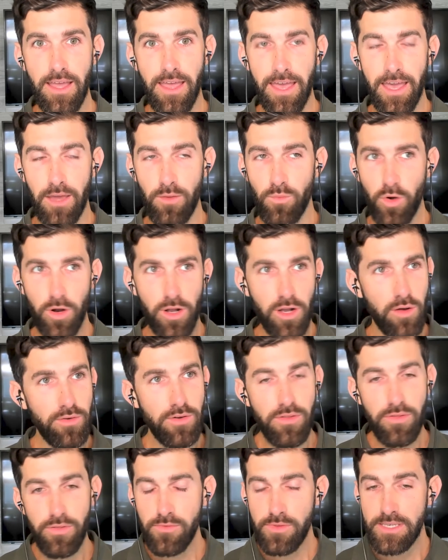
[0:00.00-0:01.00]
And we're
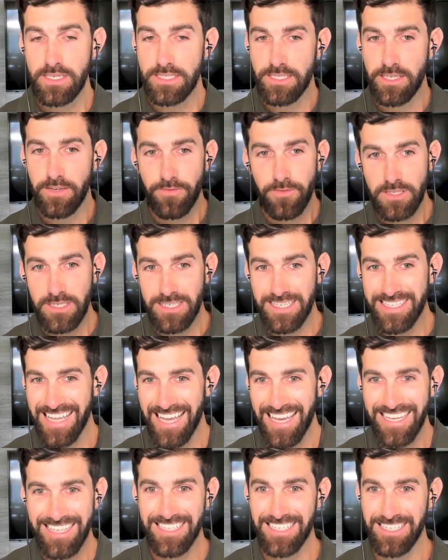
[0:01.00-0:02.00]
going through these different
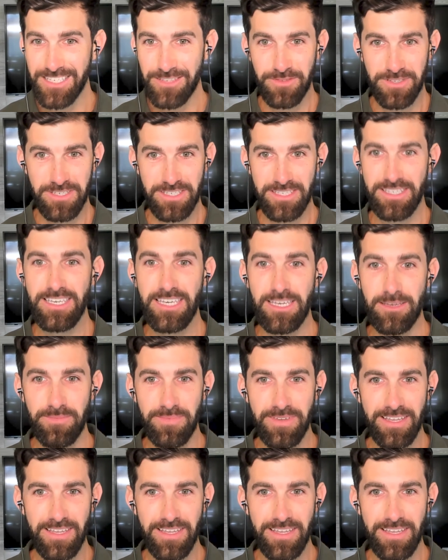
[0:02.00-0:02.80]
stages of sleep.